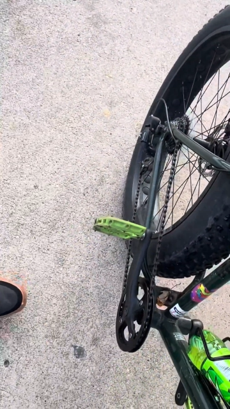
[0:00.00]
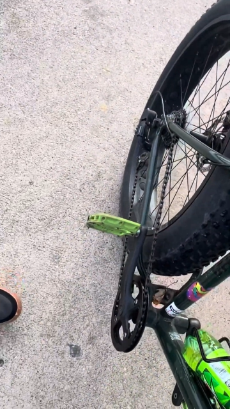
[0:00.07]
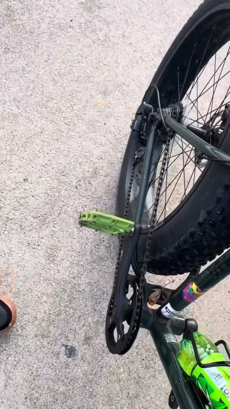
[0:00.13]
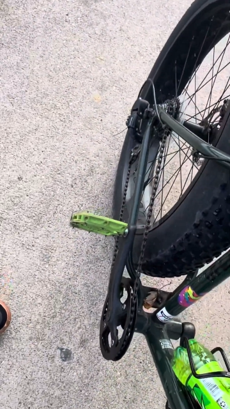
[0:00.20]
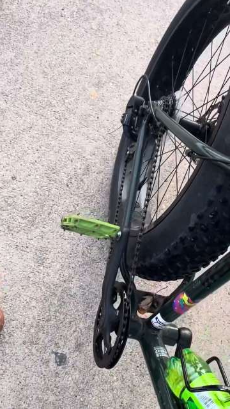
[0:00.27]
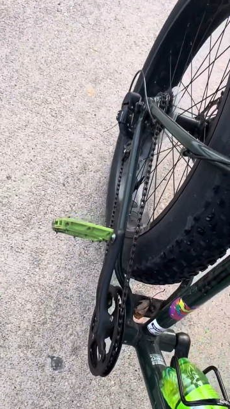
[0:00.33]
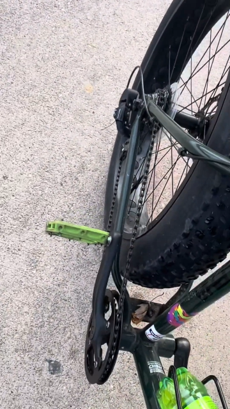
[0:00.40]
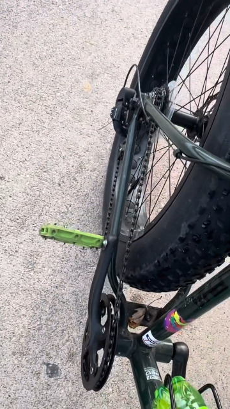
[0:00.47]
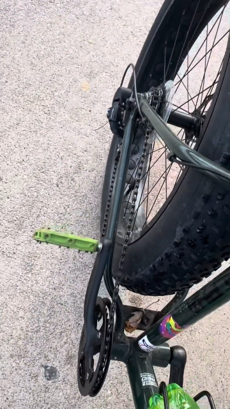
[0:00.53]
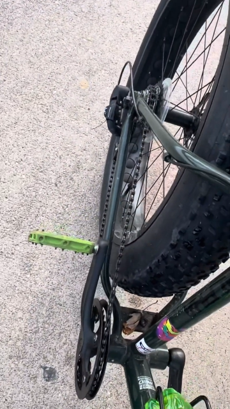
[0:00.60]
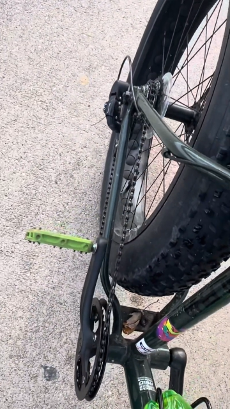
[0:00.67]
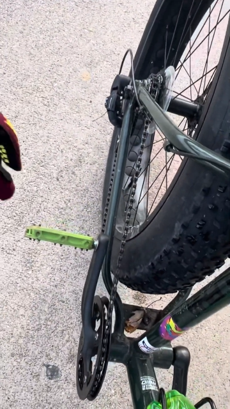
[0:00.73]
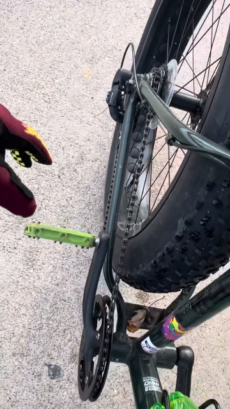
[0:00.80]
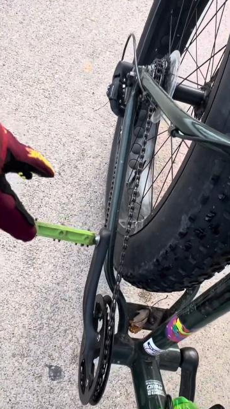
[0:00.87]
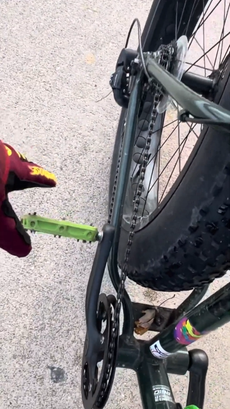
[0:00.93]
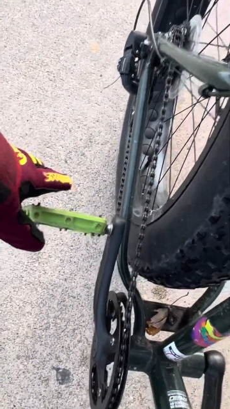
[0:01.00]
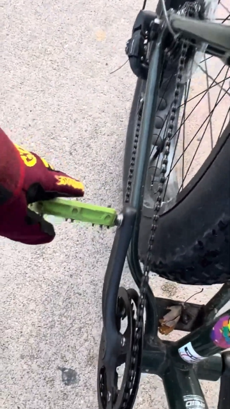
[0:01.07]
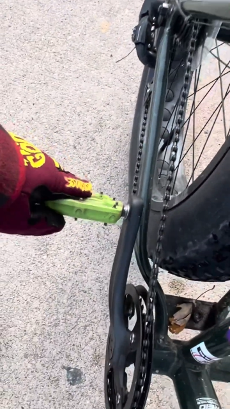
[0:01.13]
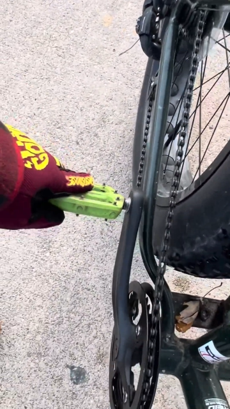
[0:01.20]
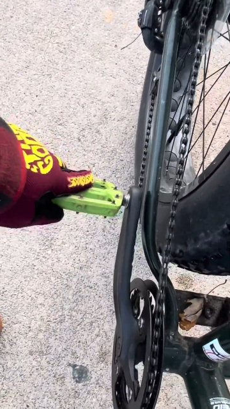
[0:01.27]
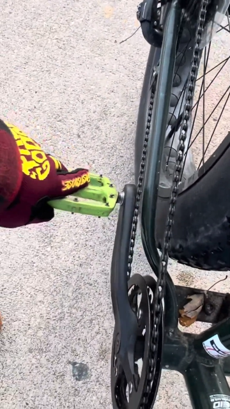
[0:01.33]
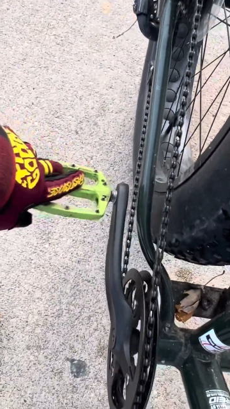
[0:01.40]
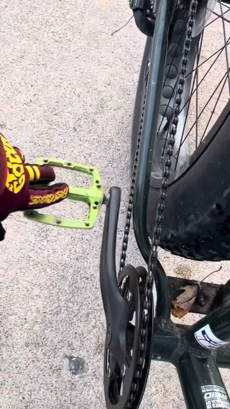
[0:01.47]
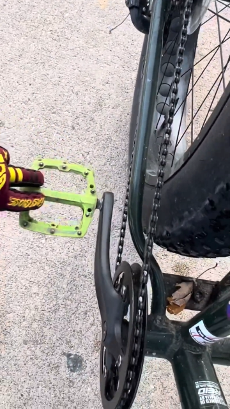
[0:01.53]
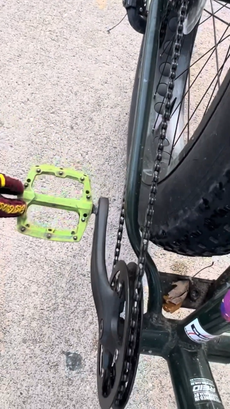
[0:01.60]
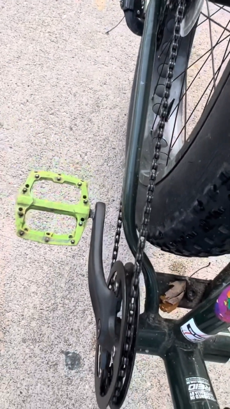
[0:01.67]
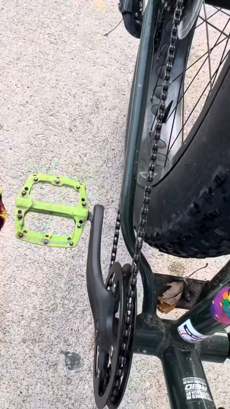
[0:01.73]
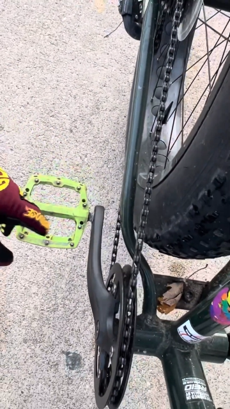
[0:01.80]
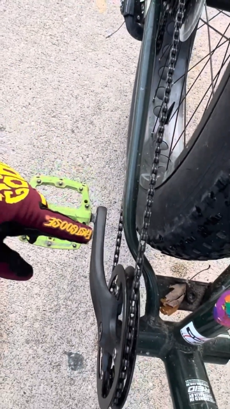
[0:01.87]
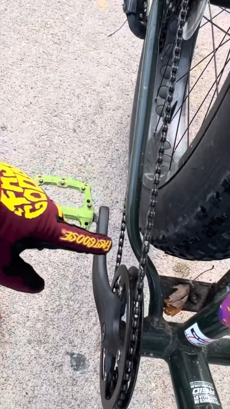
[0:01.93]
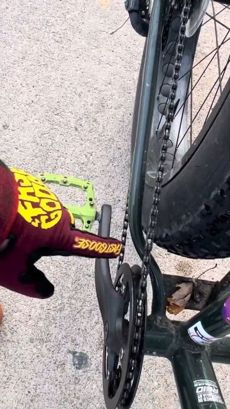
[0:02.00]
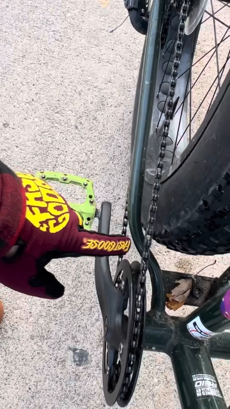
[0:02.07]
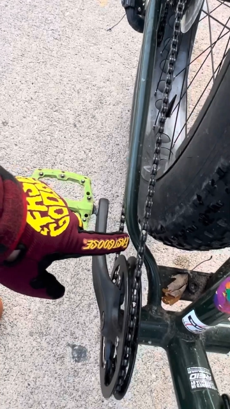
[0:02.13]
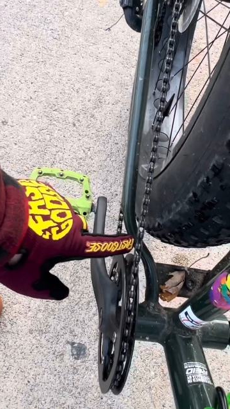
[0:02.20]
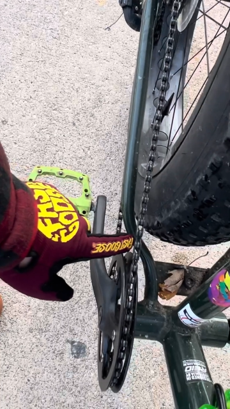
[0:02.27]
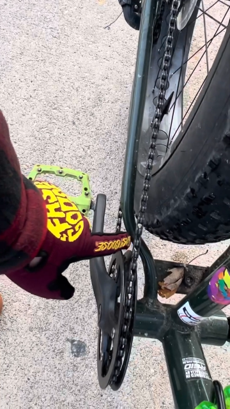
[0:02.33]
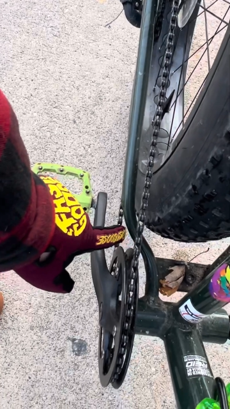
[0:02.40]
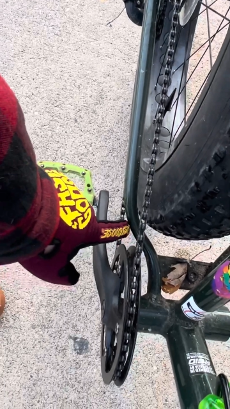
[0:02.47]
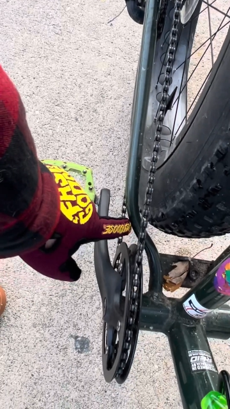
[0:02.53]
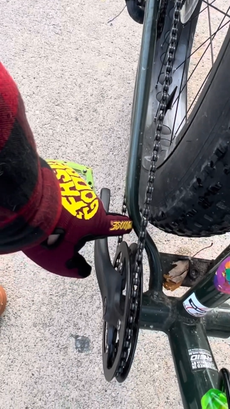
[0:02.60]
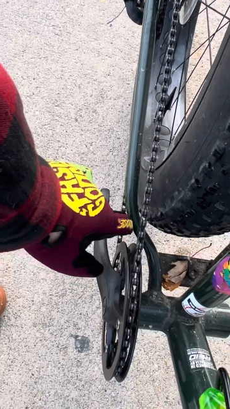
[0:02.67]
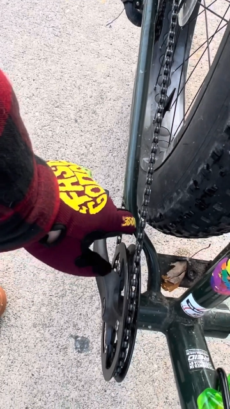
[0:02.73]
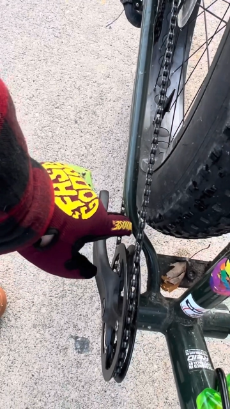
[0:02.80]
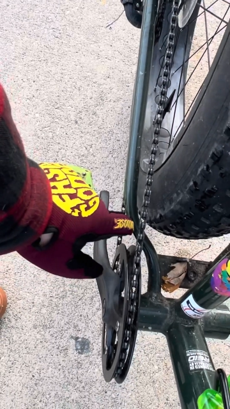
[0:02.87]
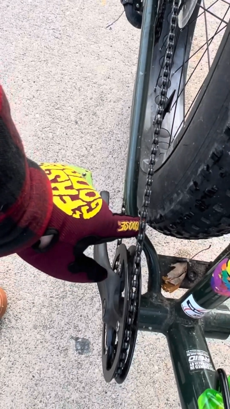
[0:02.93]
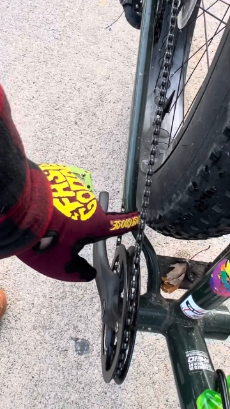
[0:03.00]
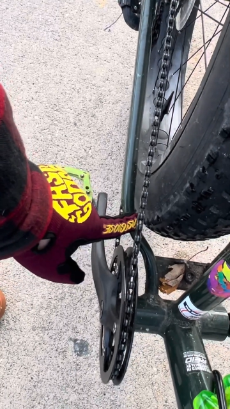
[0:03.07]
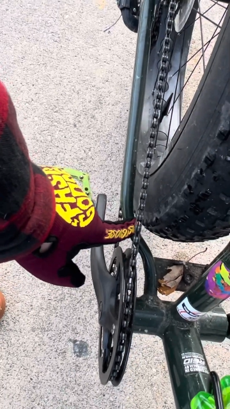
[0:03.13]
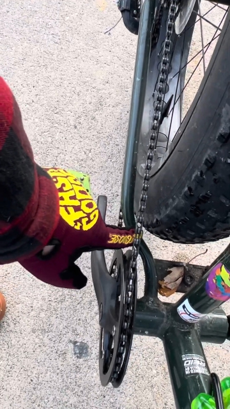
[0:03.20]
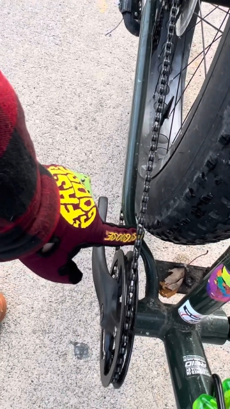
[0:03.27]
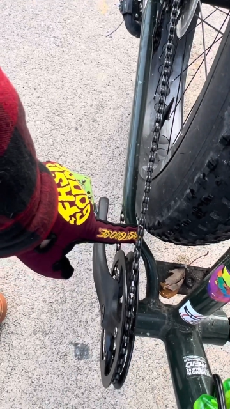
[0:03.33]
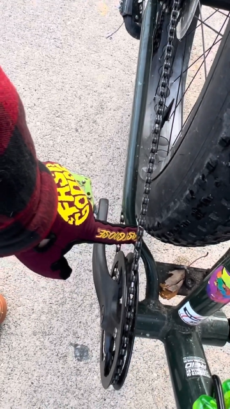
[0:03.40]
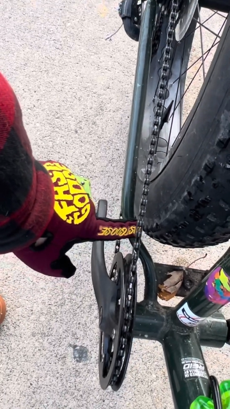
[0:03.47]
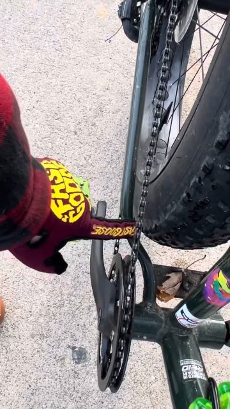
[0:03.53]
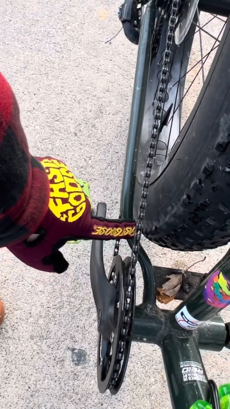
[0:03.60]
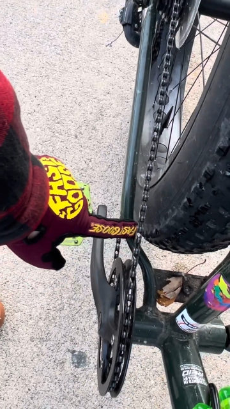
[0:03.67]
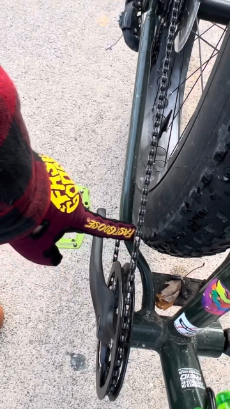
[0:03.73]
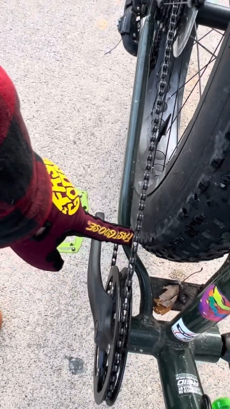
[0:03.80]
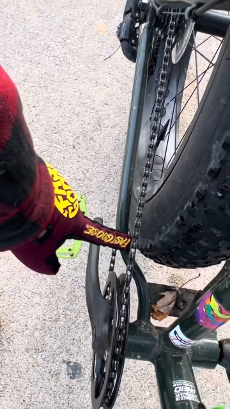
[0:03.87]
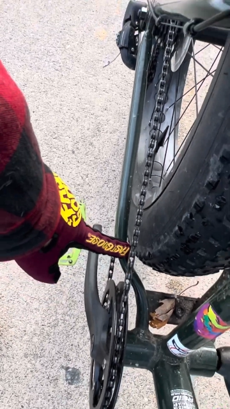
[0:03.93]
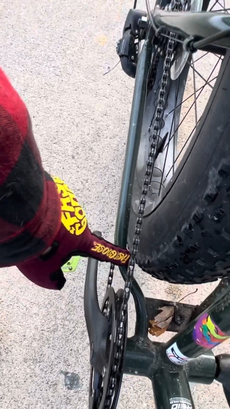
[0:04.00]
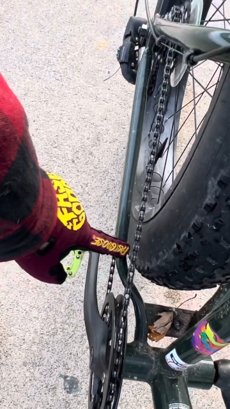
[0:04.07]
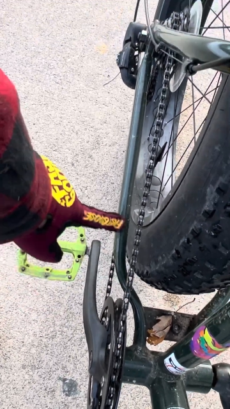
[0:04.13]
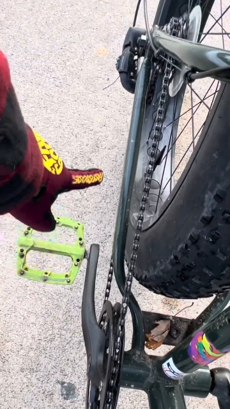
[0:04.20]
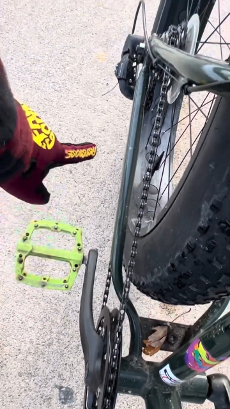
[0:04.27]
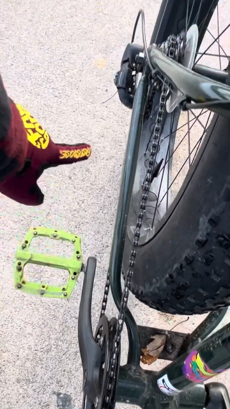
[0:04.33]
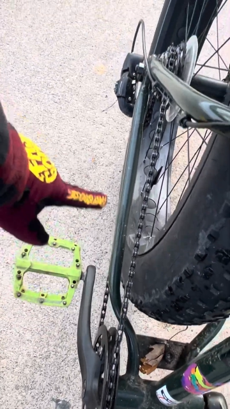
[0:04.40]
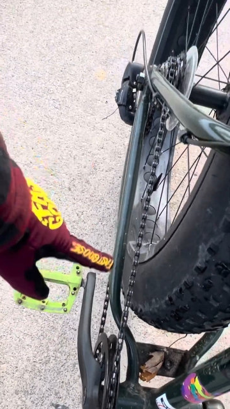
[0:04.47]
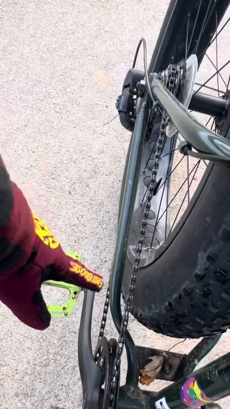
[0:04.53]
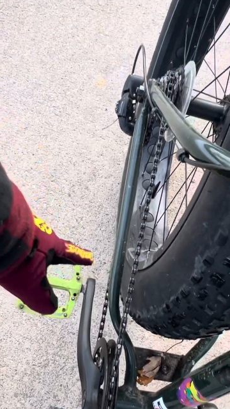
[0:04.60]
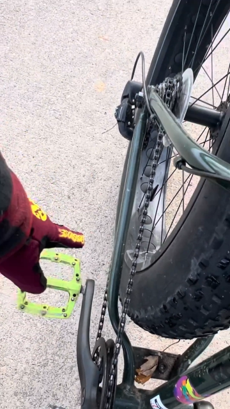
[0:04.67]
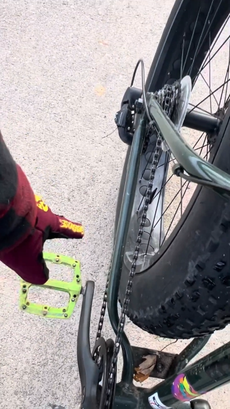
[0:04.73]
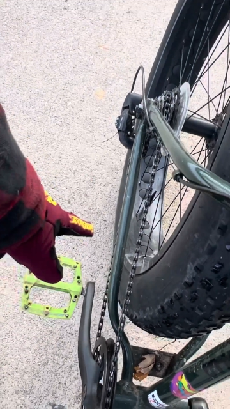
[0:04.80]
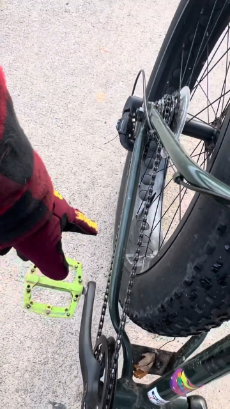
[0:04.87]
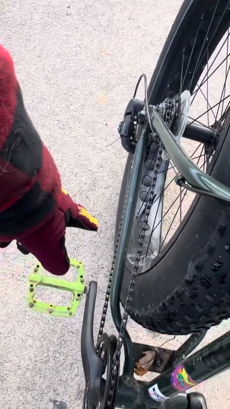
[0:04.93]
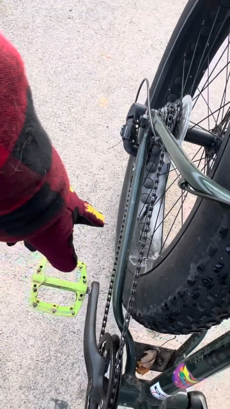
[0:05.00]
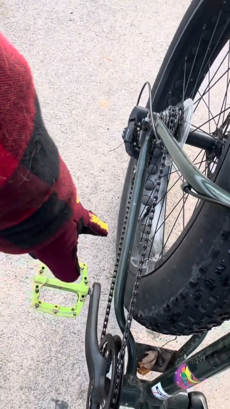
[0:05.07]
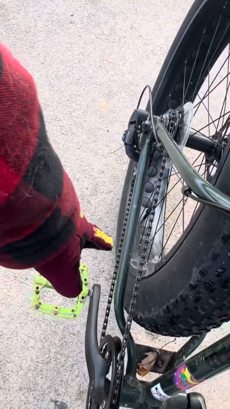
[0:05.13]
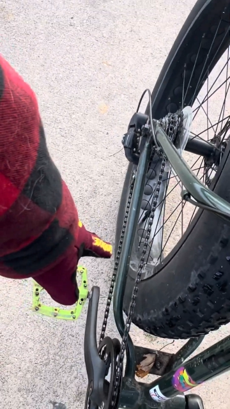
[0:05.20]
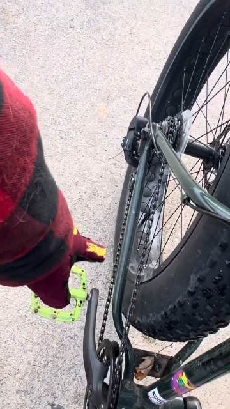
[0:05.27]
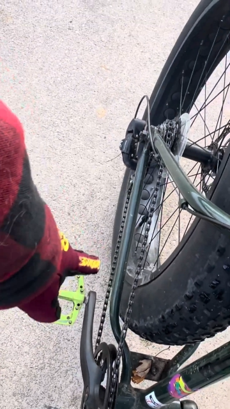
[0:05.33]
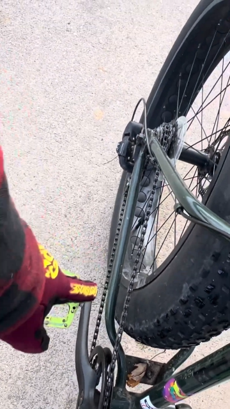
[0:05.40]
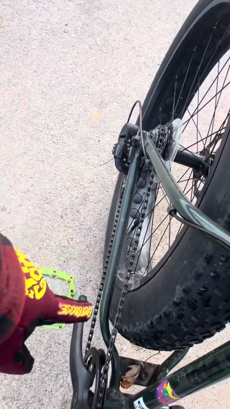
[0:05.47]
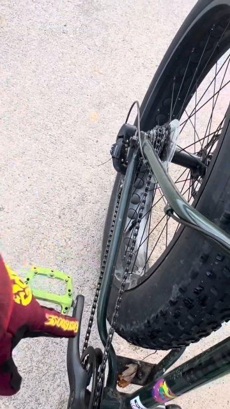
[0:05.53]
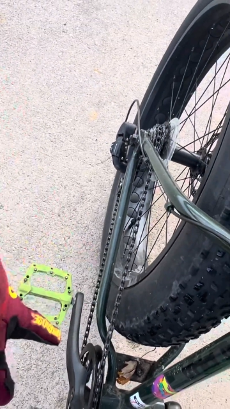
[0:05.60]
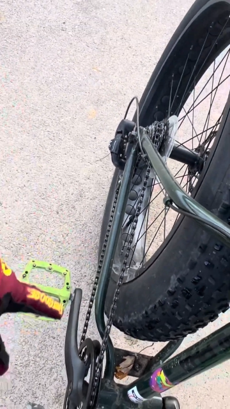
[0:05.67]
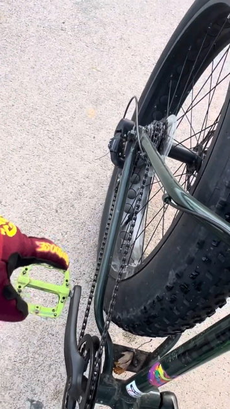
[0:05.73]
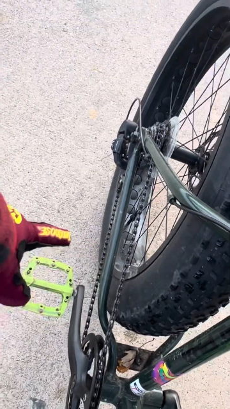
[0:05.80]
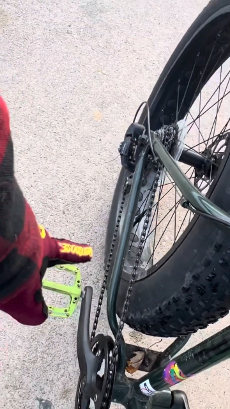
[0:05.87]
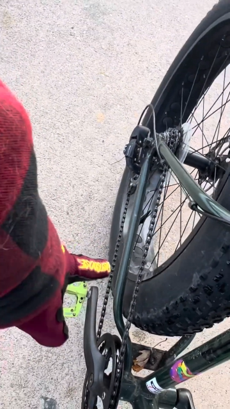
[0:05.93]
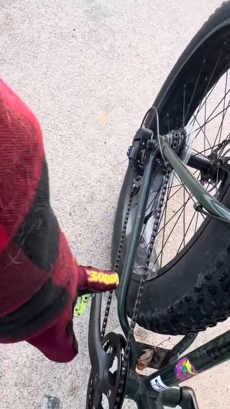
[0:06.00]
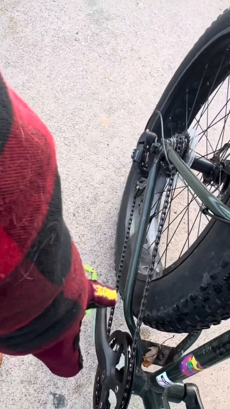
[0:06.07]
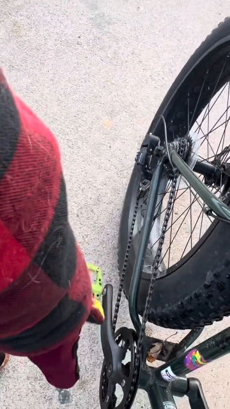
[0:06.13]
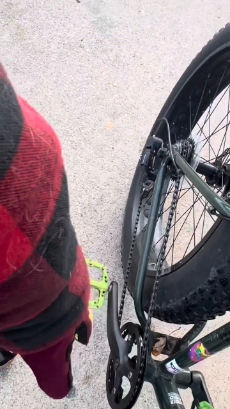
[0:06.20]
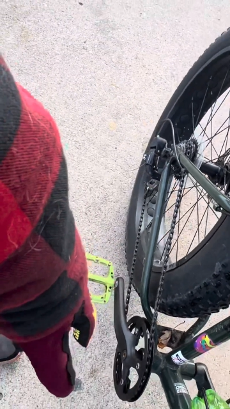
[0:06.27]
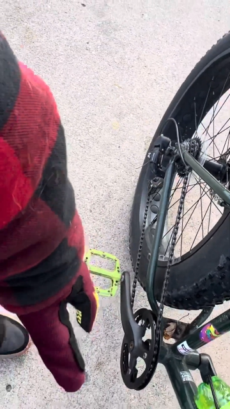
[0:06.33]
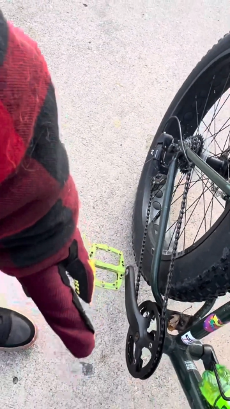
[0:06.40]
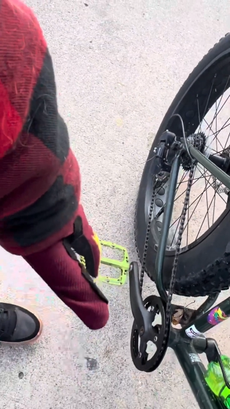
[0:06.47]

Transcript: [unreadable: no face in view]